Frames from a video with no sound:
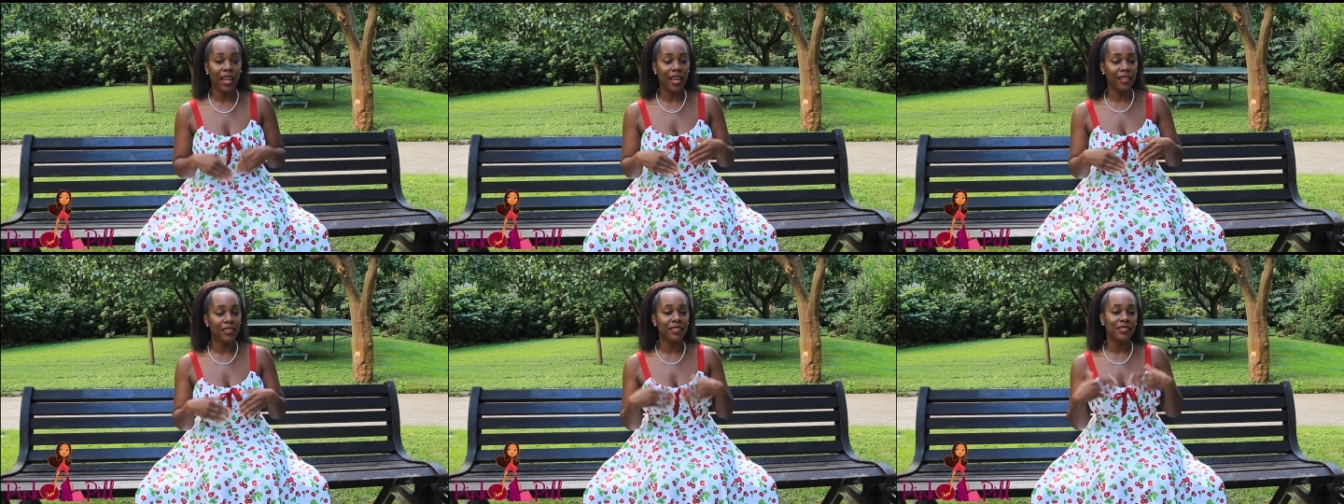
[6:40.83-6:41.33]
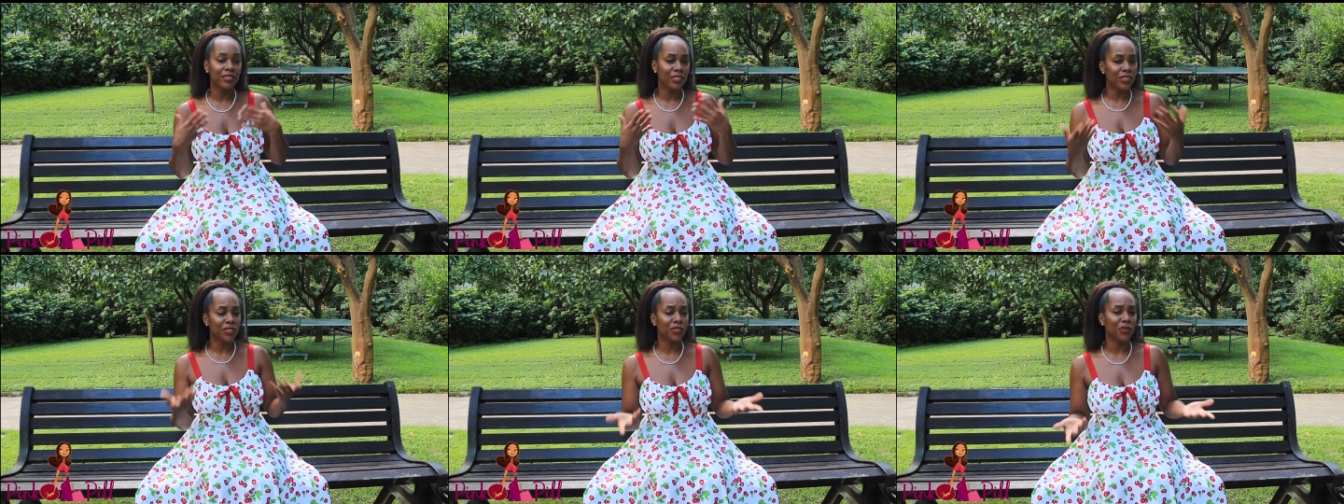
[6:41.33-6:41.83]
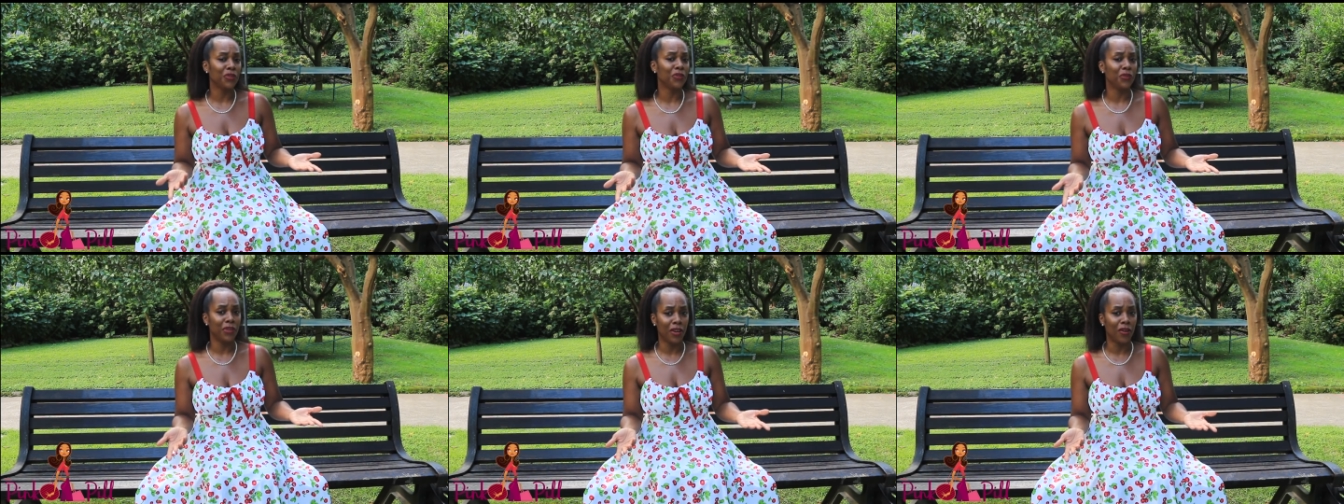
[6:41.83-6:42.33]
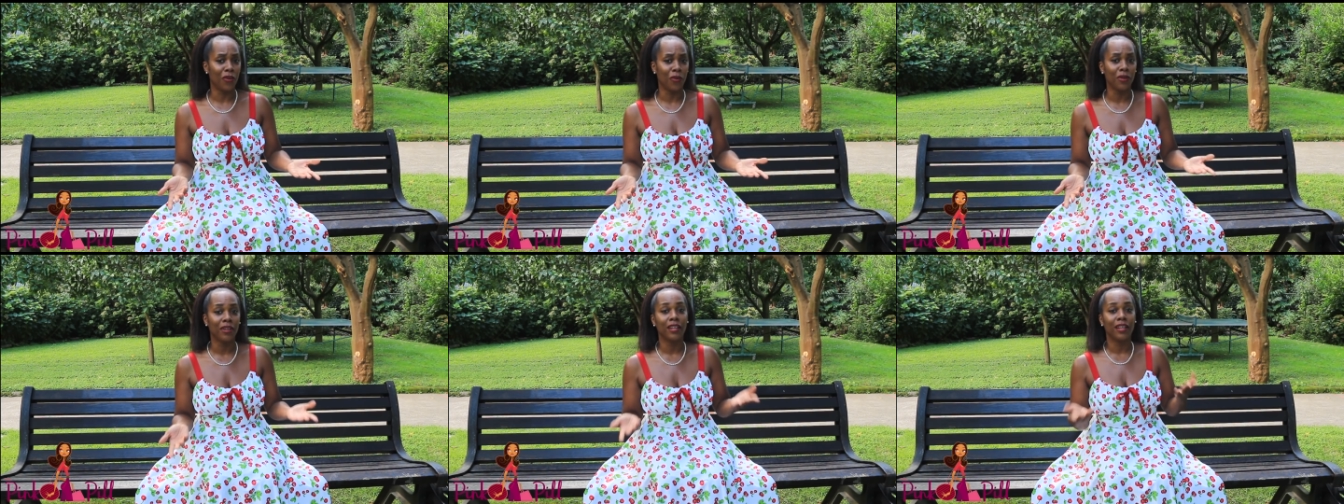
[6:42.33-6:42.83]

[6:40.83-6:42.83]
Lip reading: And just so you know,